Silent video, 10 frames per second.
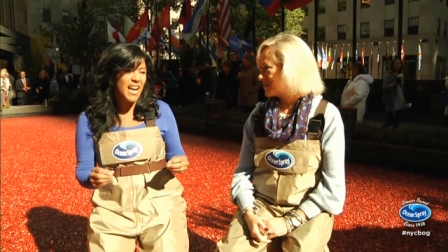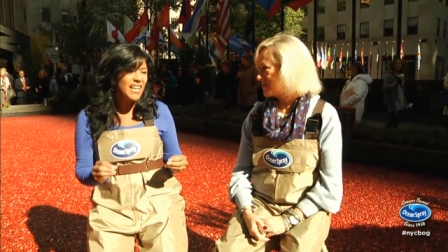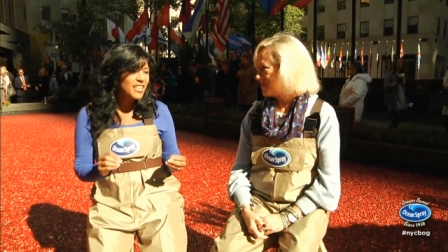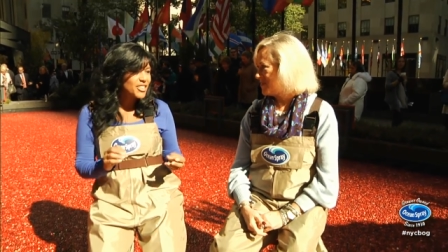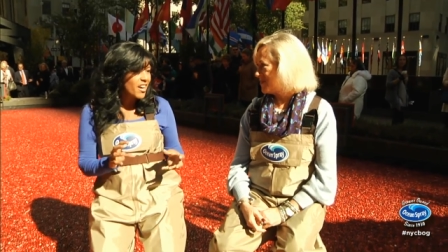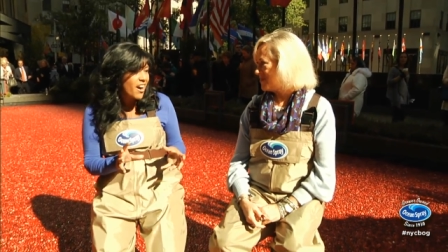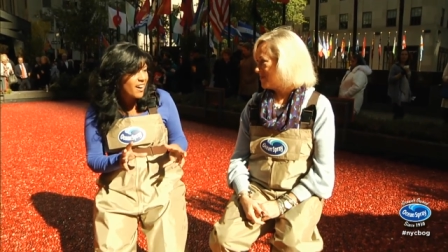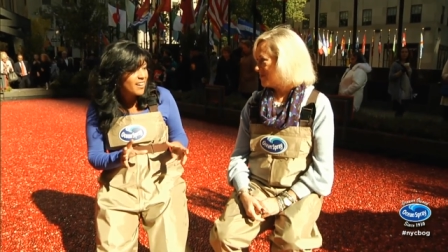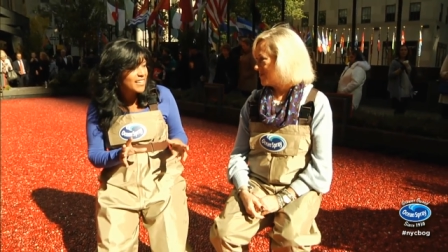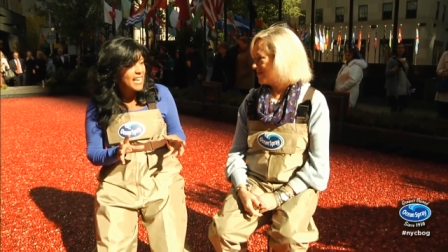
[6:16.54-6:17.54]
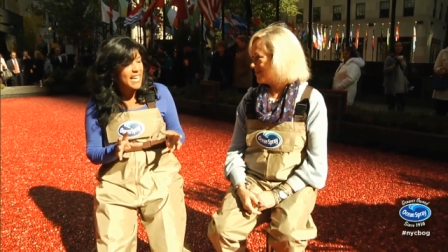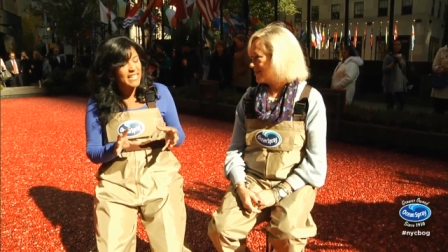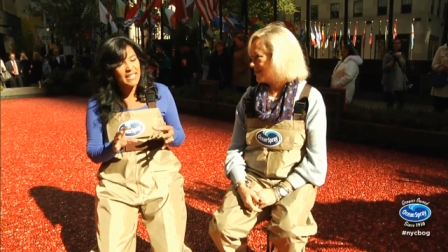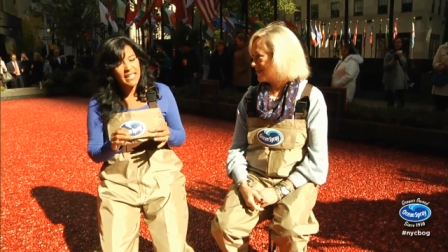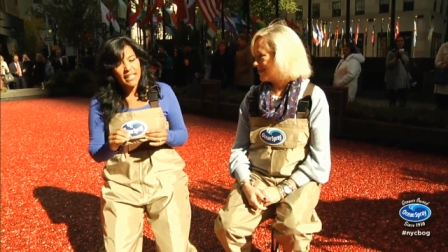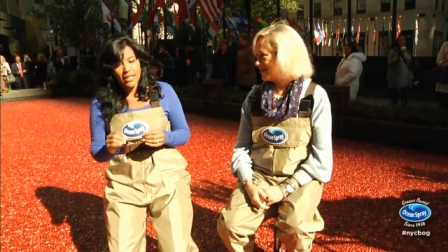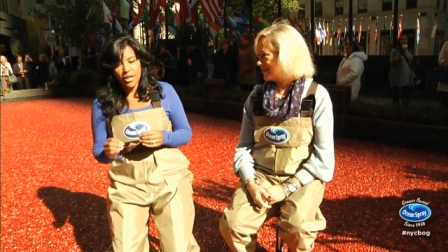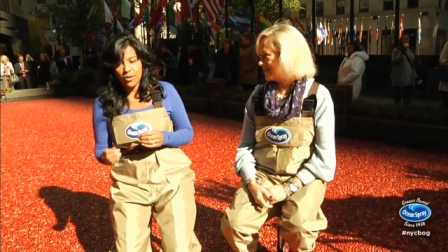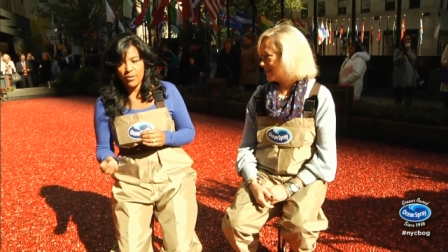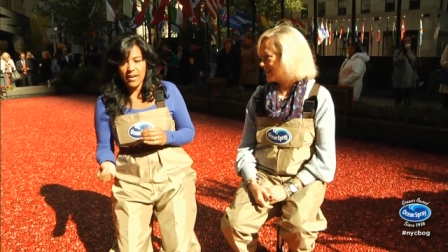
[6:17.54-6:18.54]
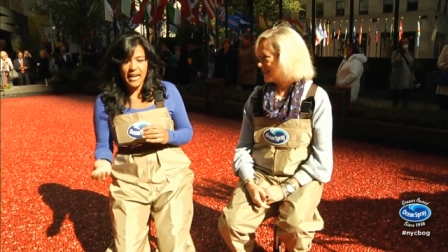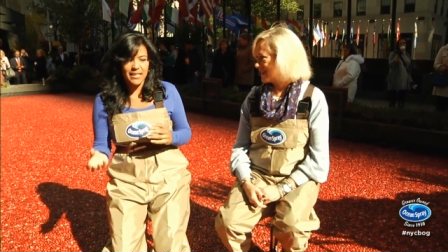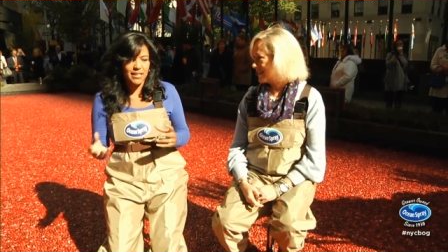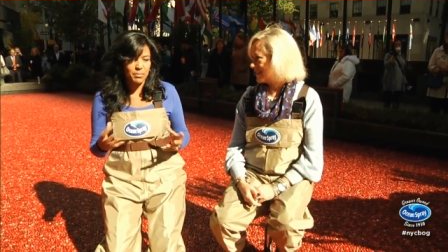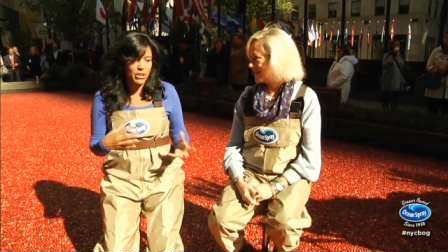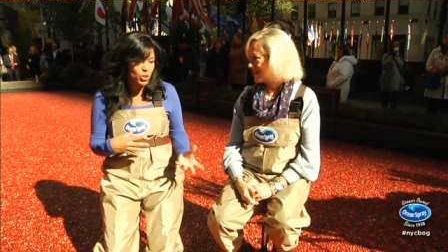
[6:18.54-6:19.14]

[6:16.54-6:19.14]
kind of tart and, you know, it has to be